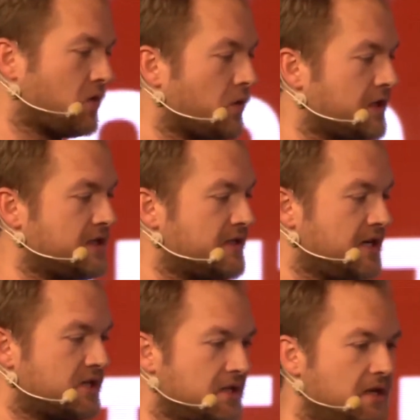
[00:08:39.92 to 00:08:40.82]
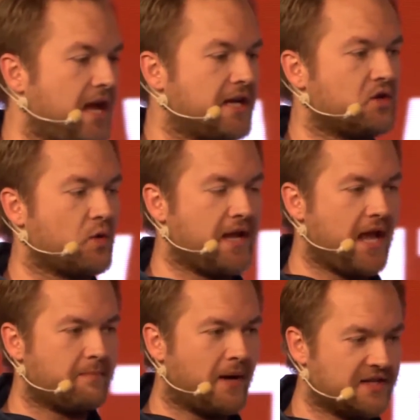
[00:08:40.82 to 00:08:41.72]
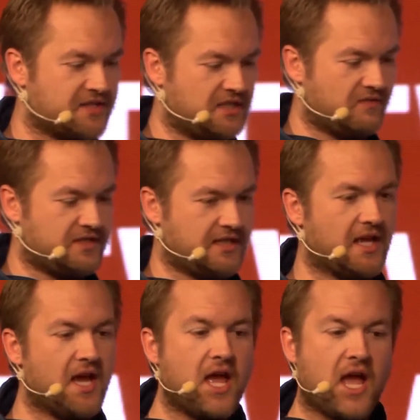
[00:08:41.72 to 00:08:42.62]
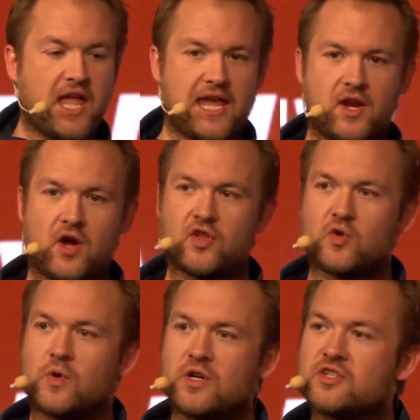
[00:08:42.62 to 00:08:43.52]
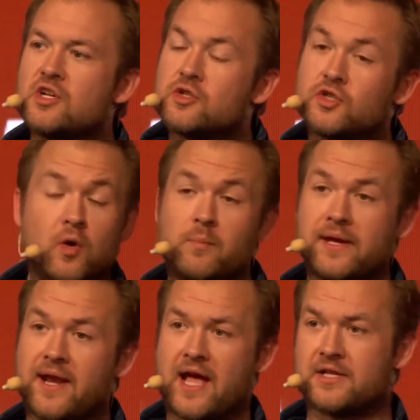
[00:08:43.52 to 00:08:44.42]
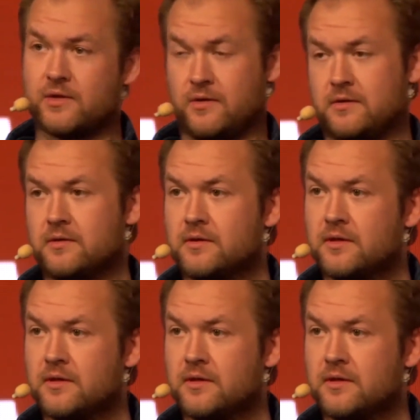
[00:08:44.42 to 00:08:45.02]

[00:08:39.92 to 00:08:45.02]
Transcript: organization and create positivity. In other words, don't be an asshole.